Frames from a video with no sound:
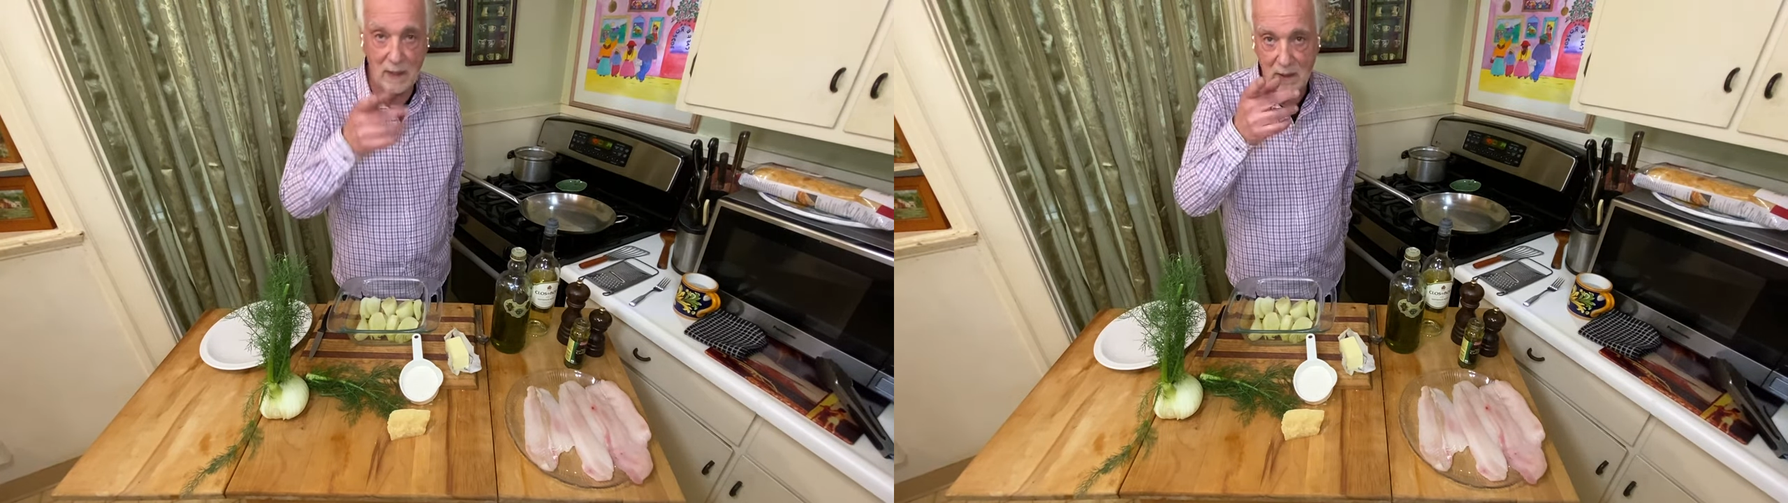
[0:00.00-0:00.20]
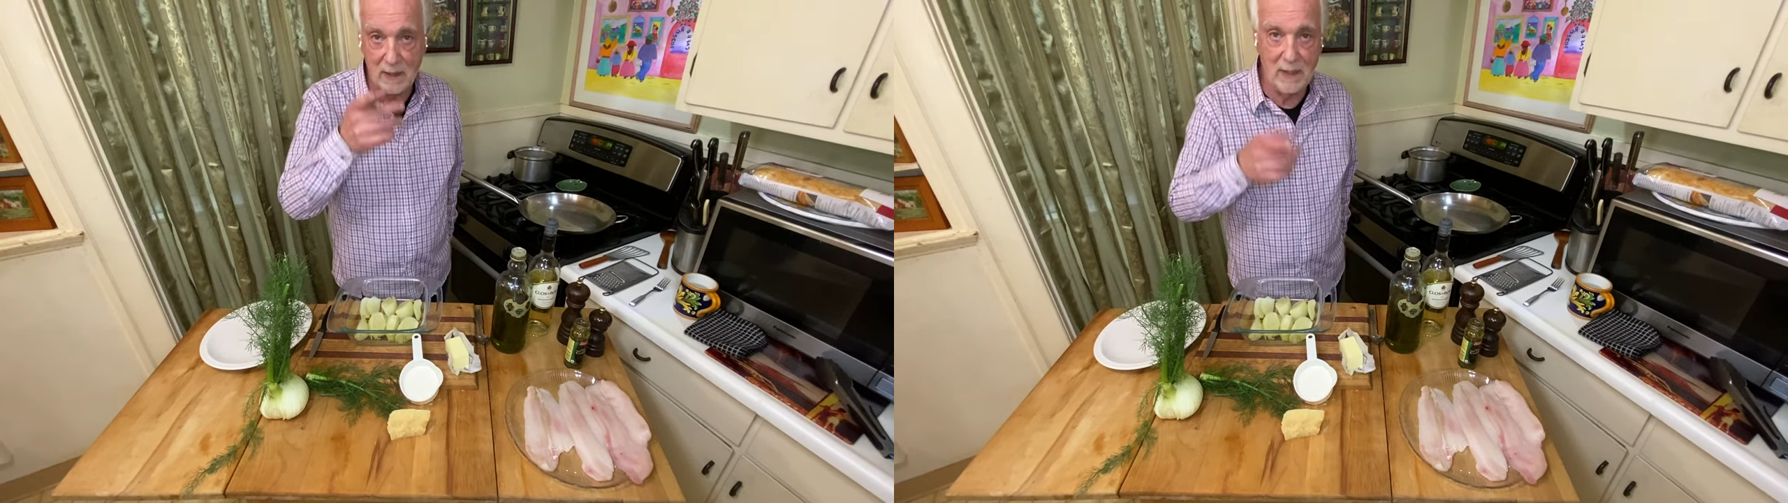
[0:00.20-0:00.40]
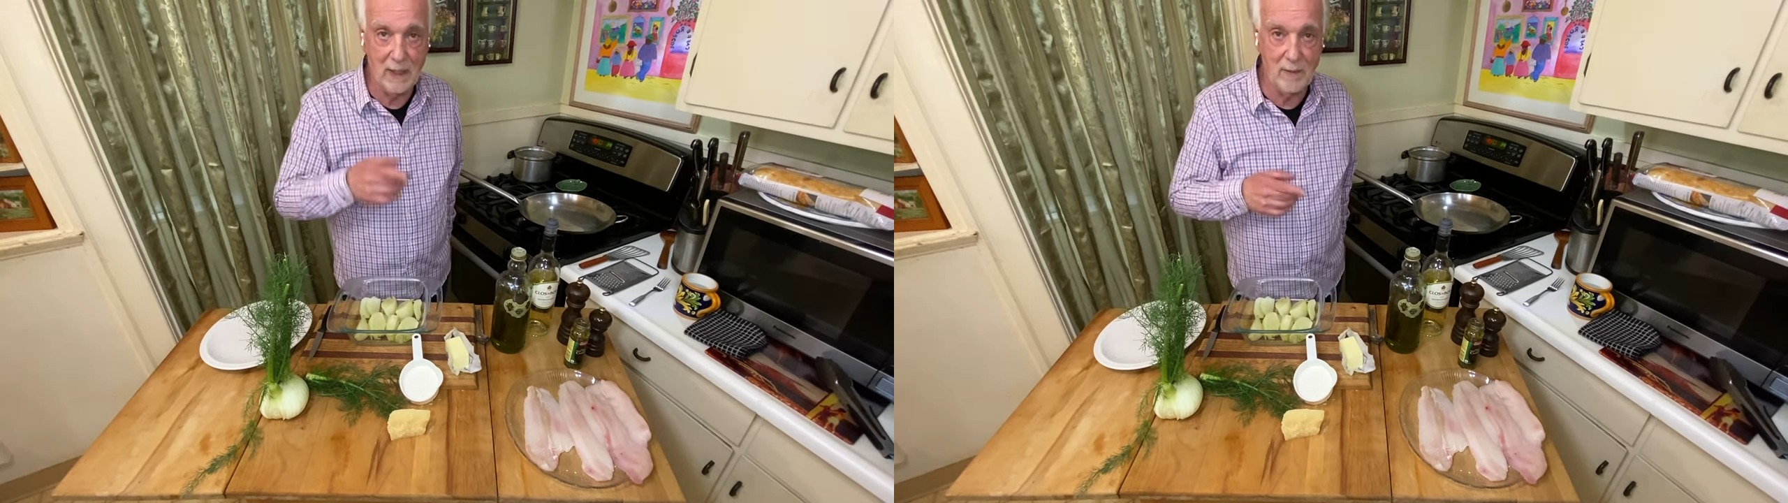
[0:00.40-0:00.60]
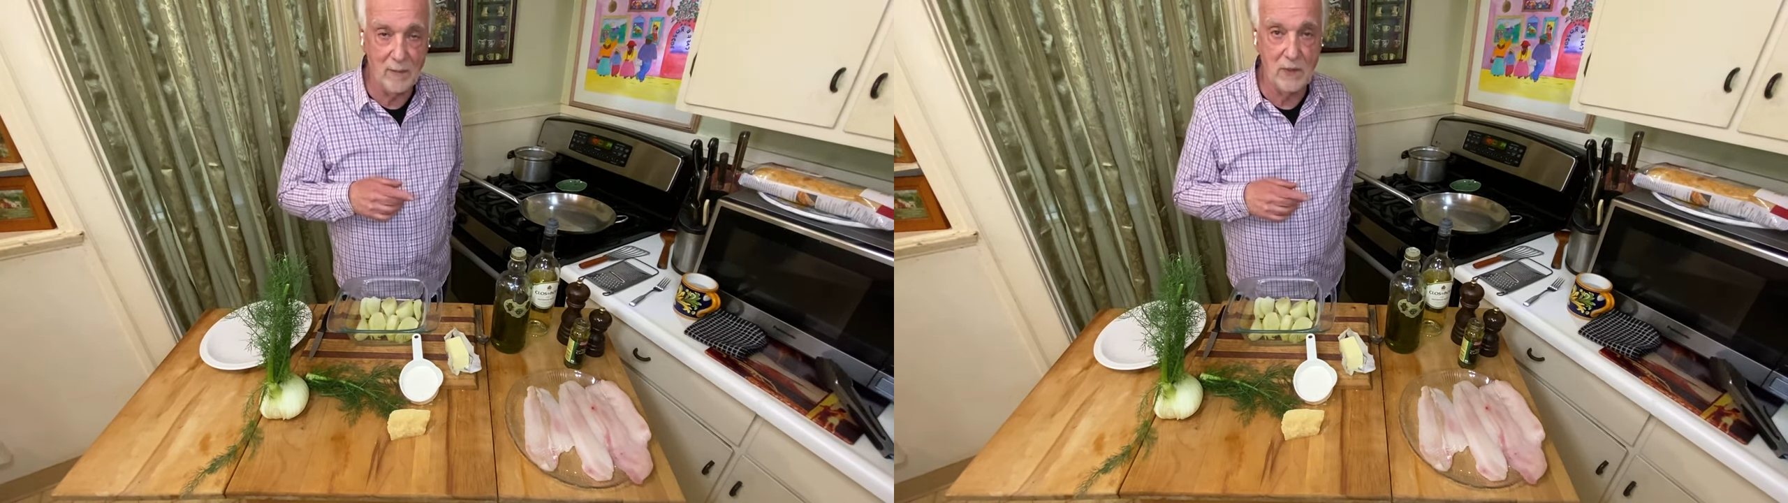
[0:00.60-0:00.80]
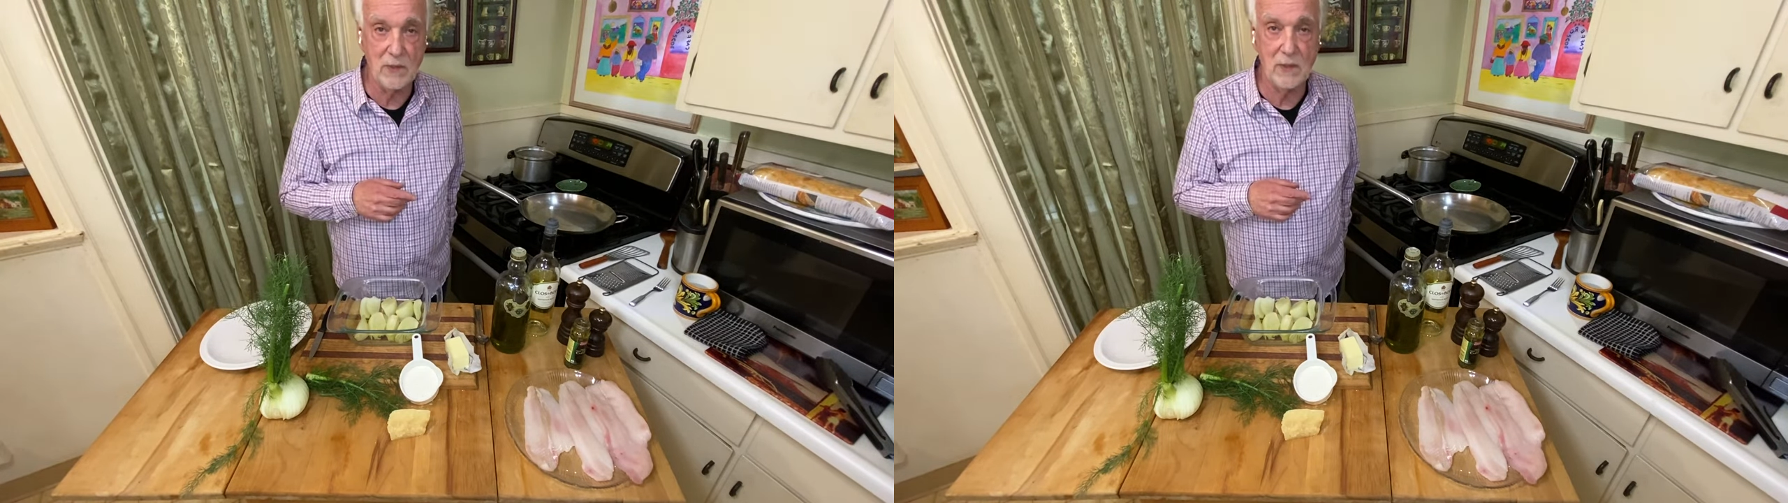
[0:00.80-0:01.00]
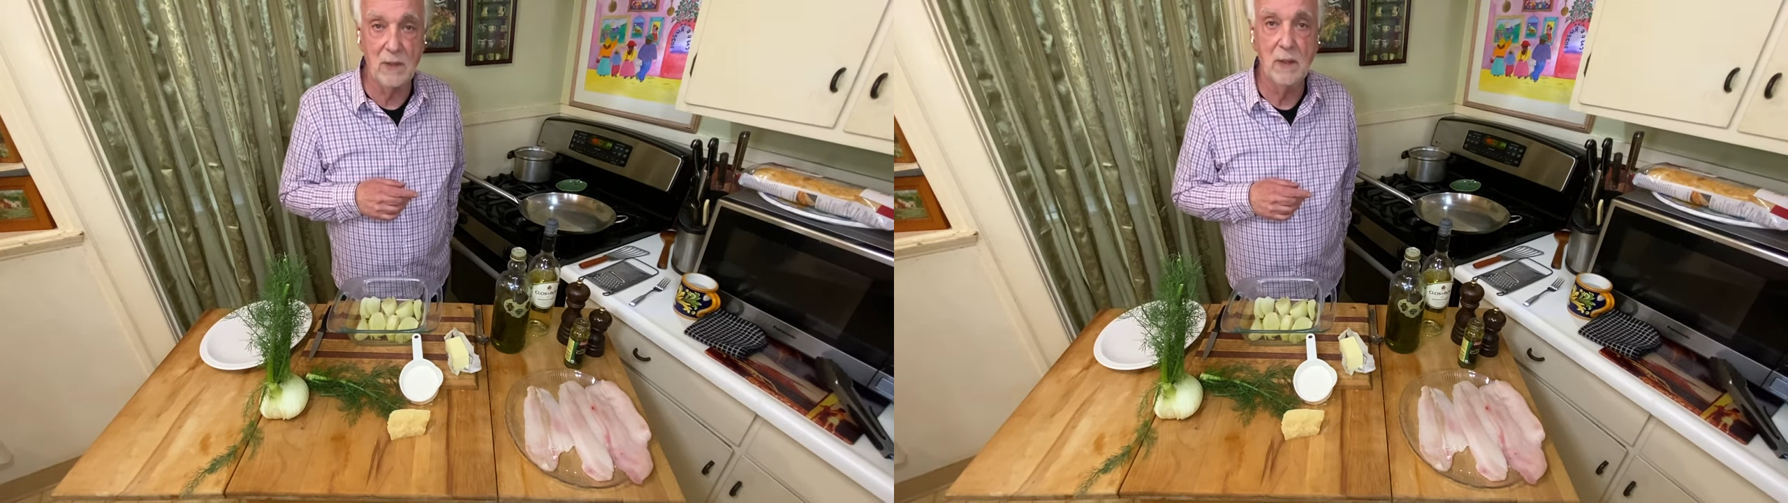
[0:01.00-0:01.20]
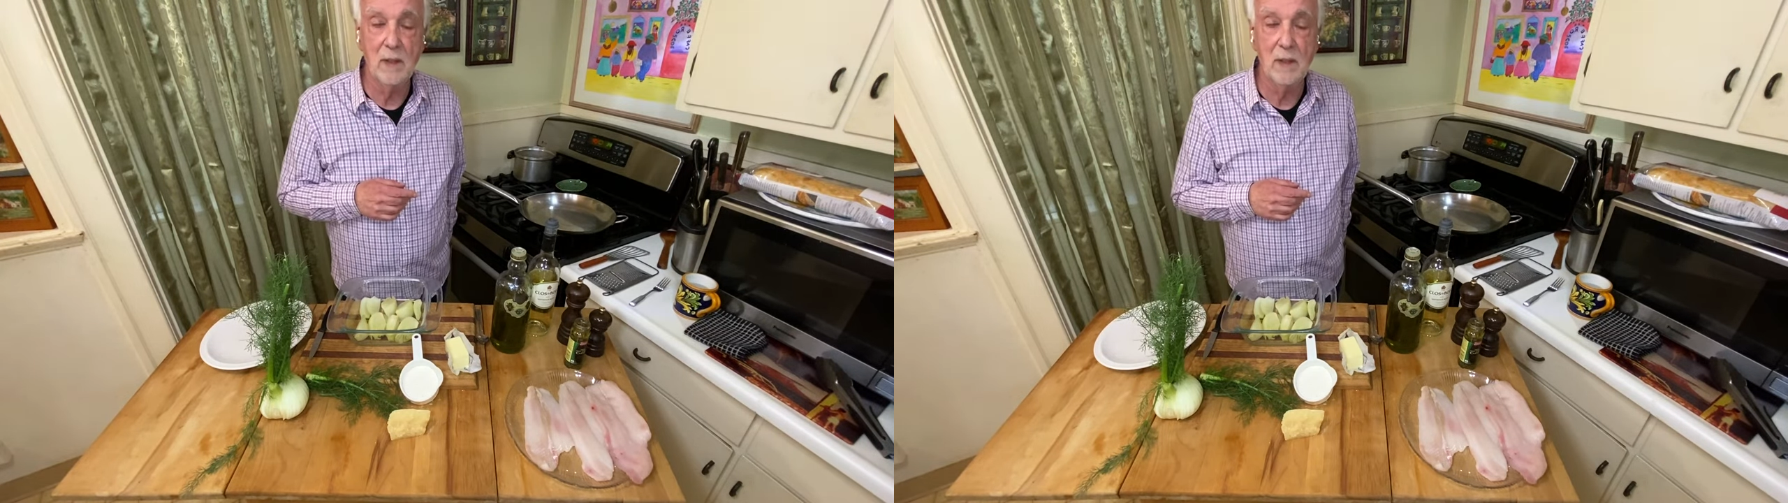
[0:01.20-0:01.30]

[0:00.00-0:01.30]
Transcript: and the cameras.